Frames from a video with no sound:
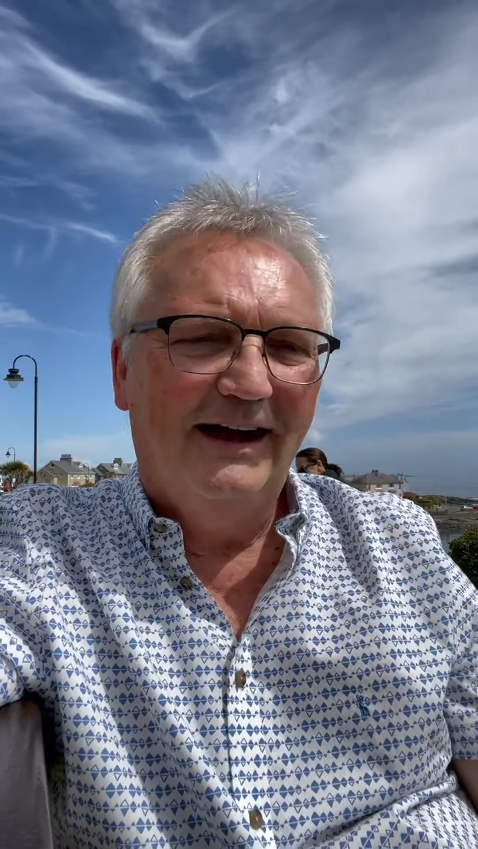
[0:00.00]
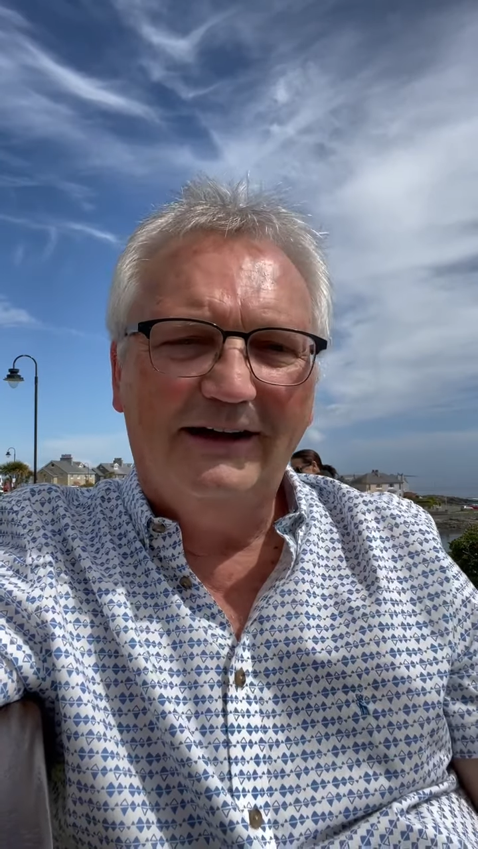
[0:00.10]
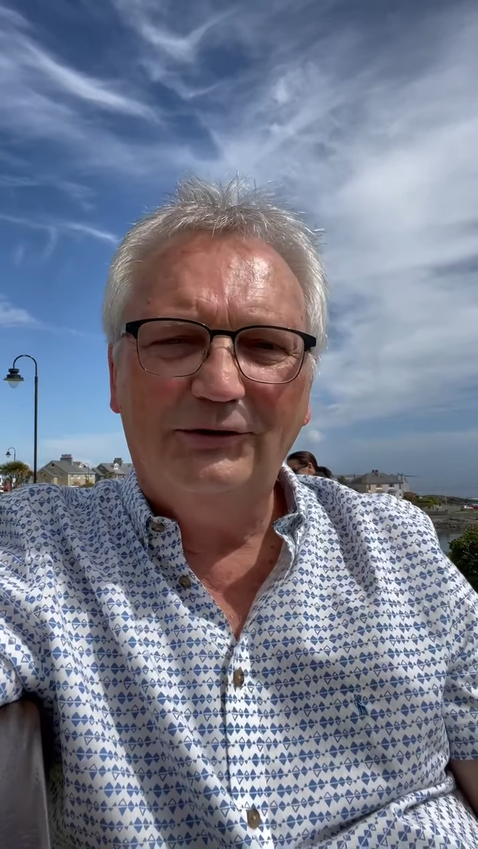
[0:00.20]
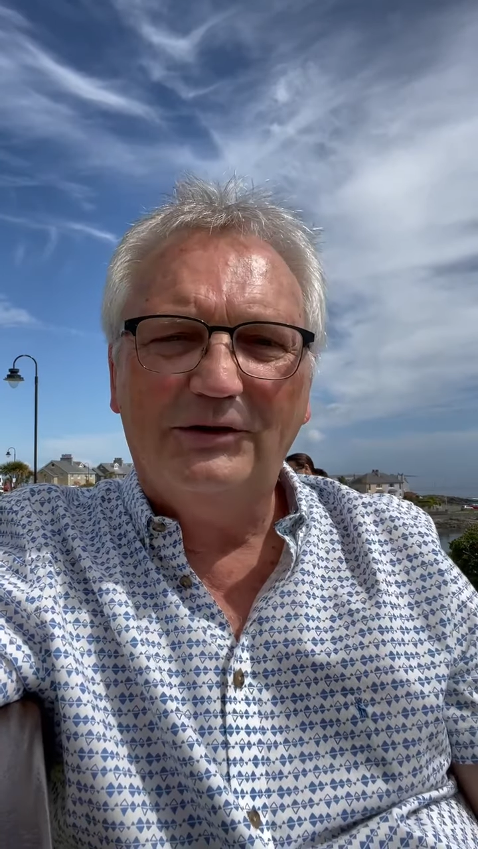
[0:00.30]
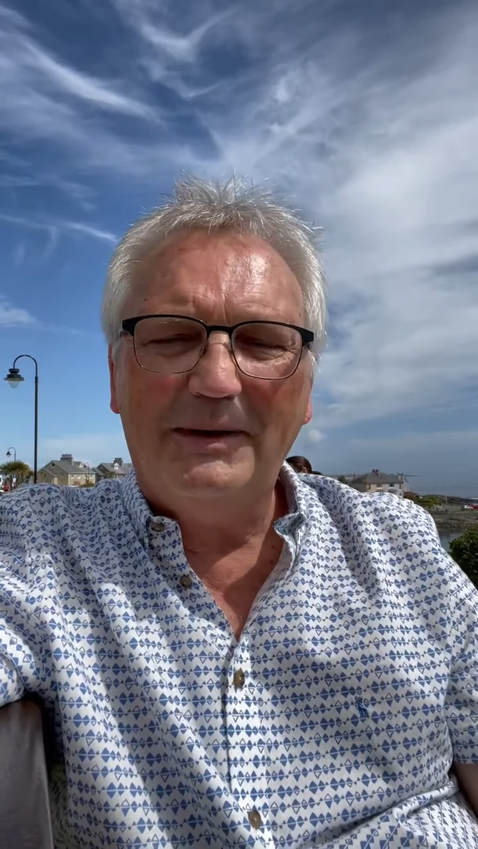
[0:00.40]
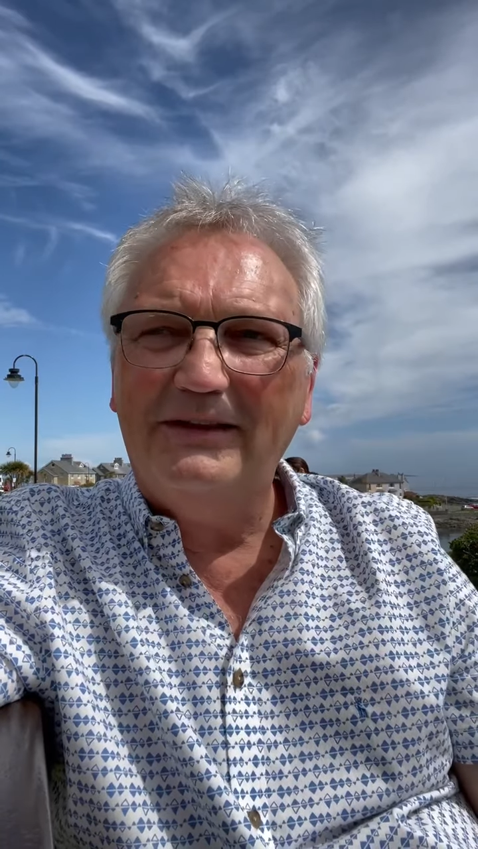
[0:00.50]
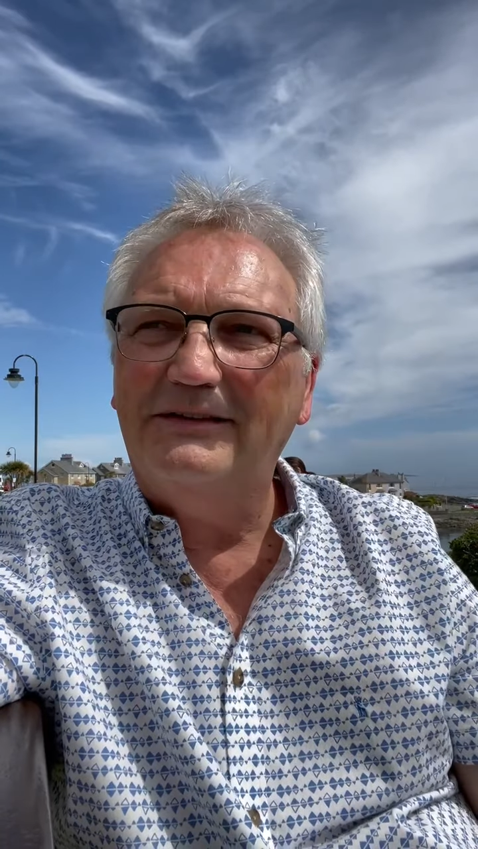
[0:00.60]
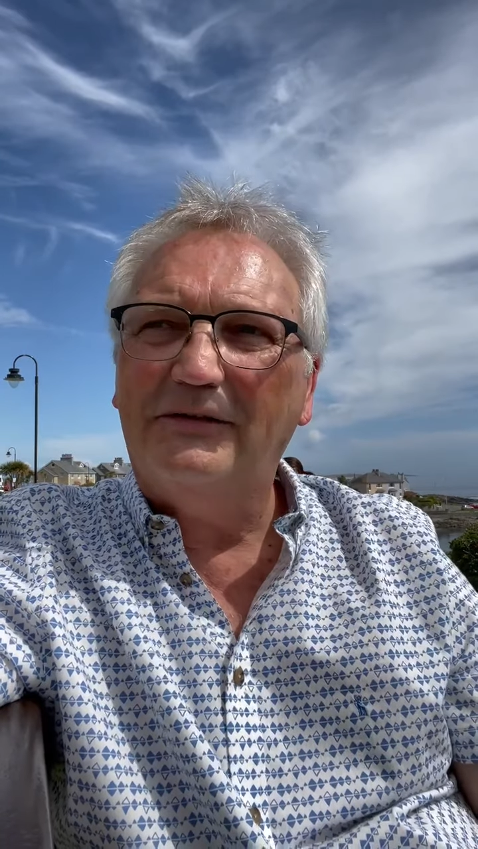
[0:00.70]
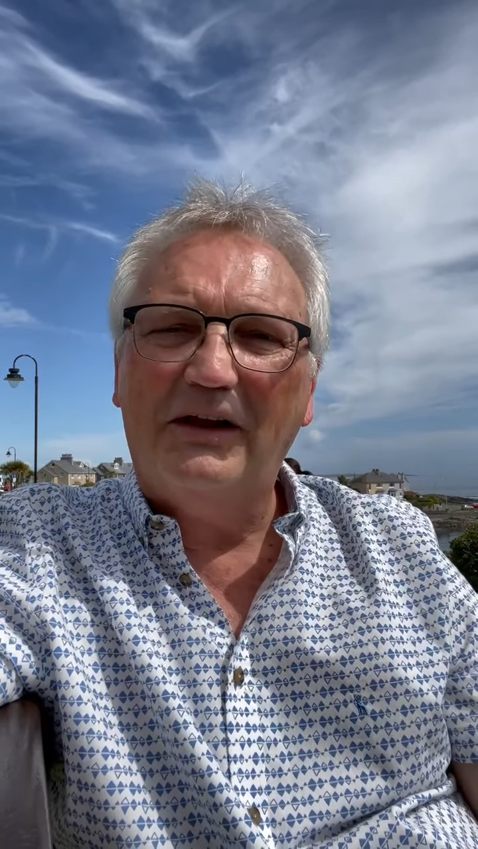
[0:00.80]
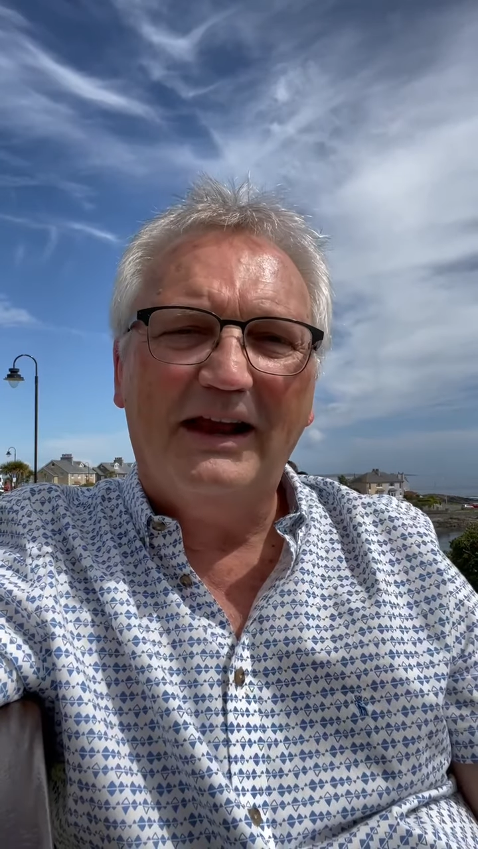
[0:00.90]
I talked about
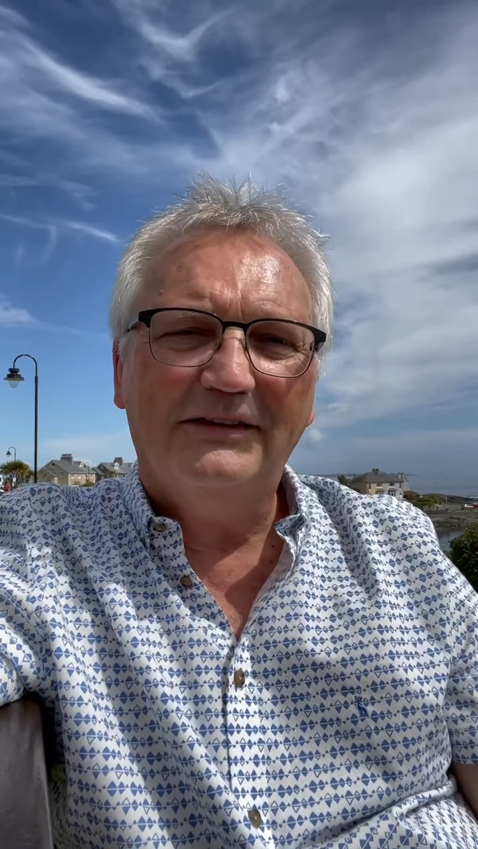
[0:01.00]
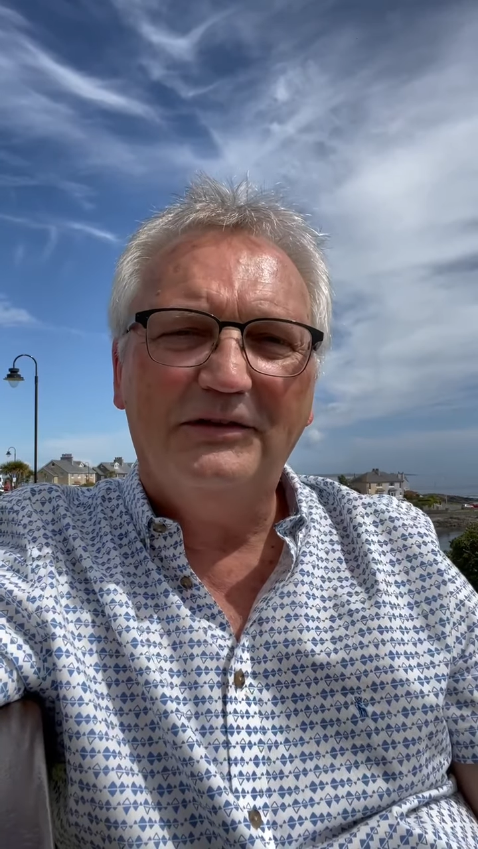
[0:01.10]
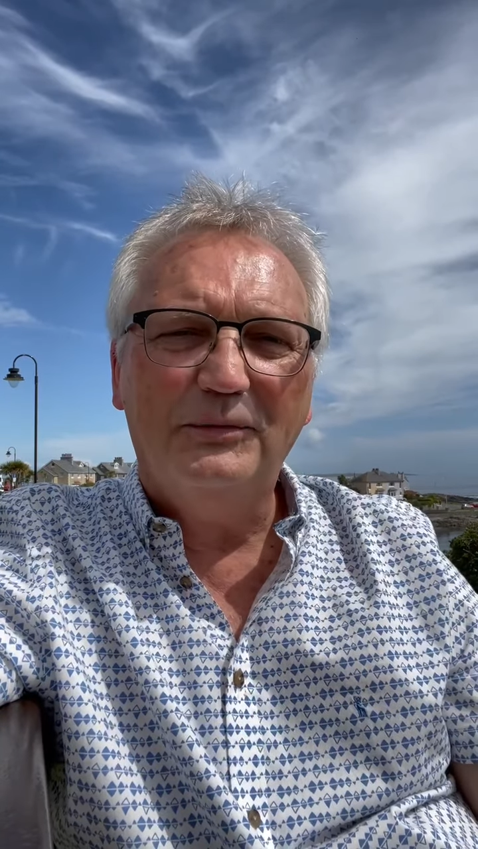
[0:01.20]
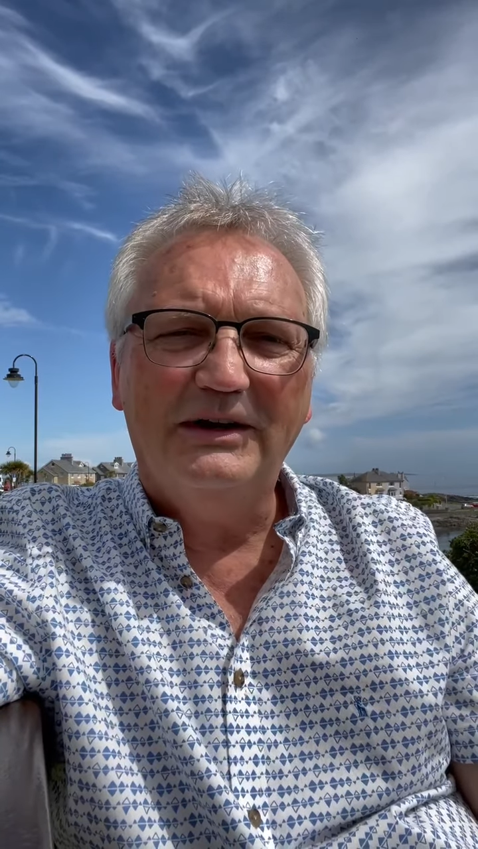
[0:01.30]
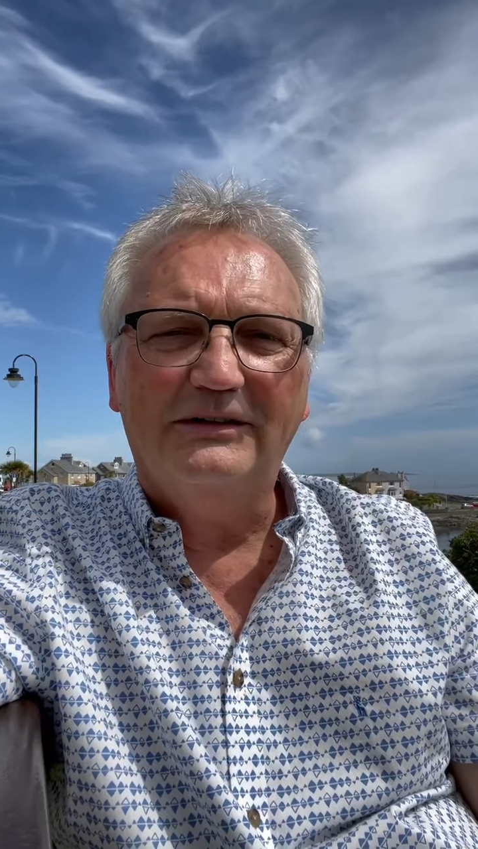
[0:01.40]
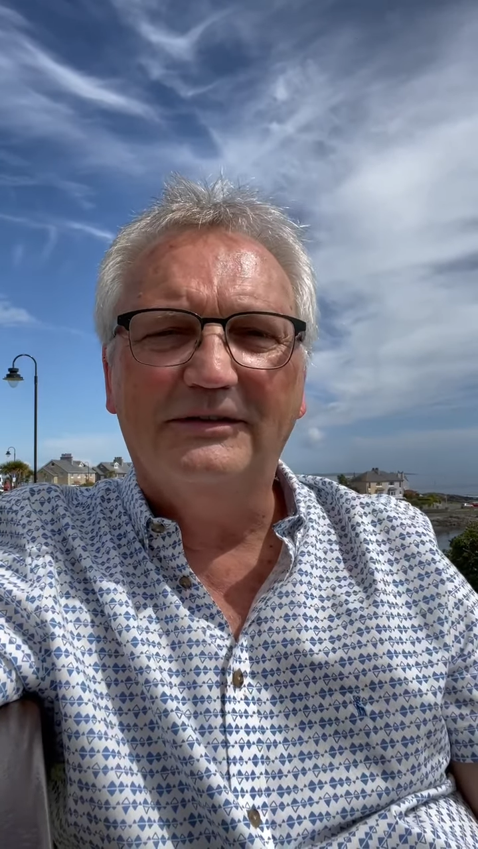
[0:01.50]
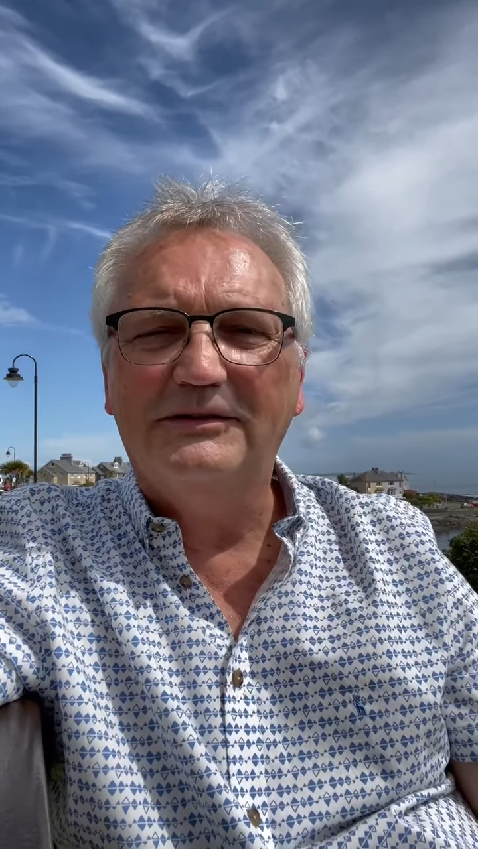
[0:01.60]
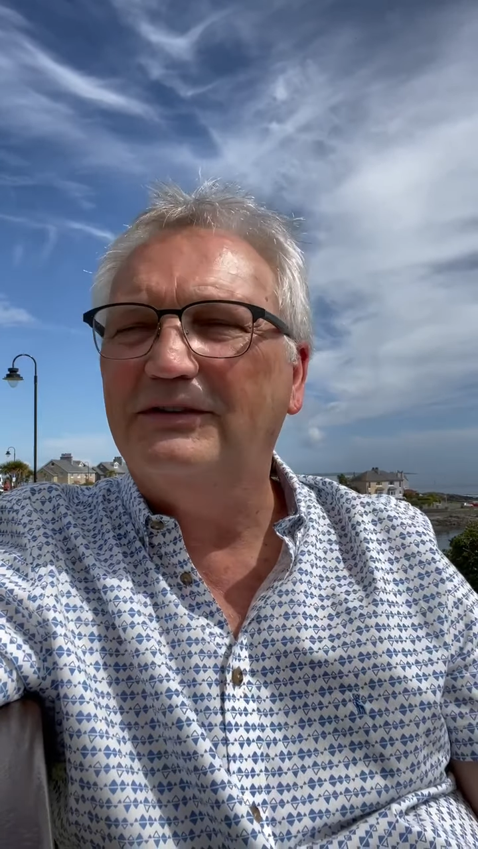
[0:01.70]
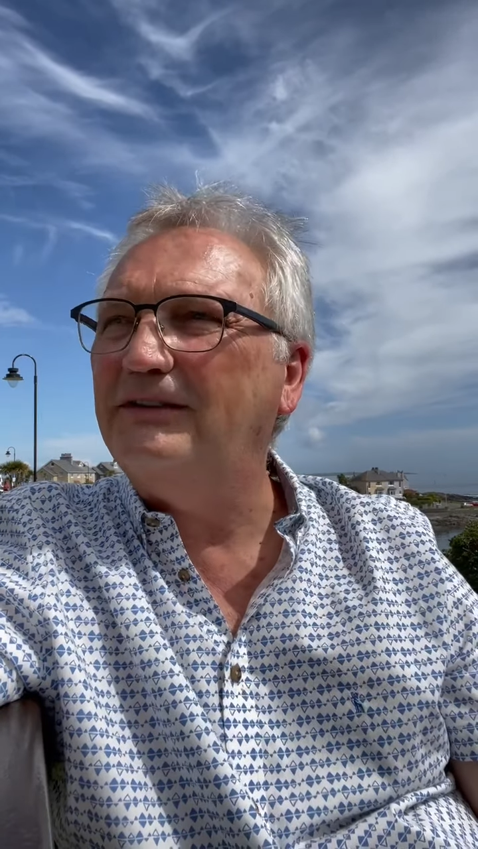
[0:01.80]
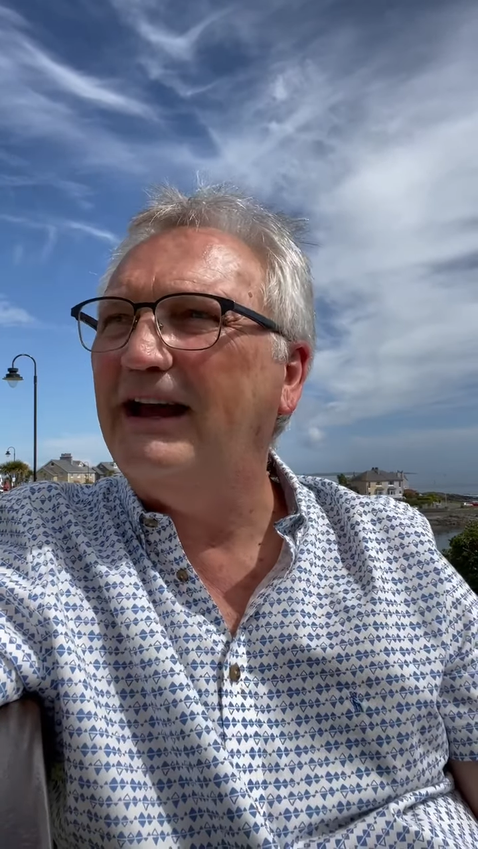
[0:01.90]
this over the last few weeks of
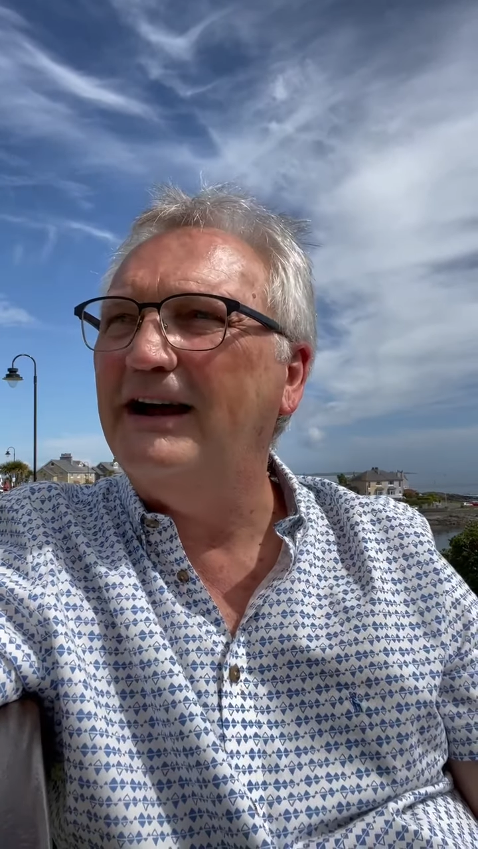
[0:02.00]
just